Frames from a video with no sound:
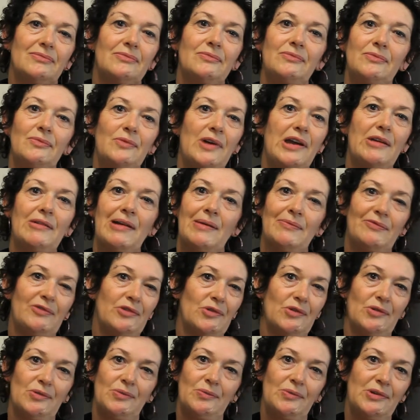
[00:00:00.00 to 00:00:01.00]
We're up
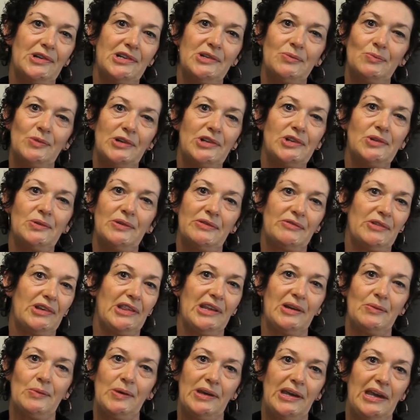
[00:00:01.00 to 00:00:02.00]
for. We do
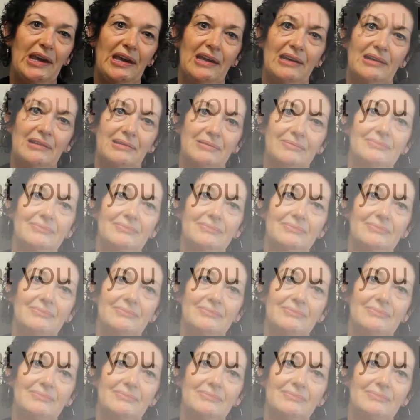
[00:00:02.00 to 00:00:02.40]
everything we can.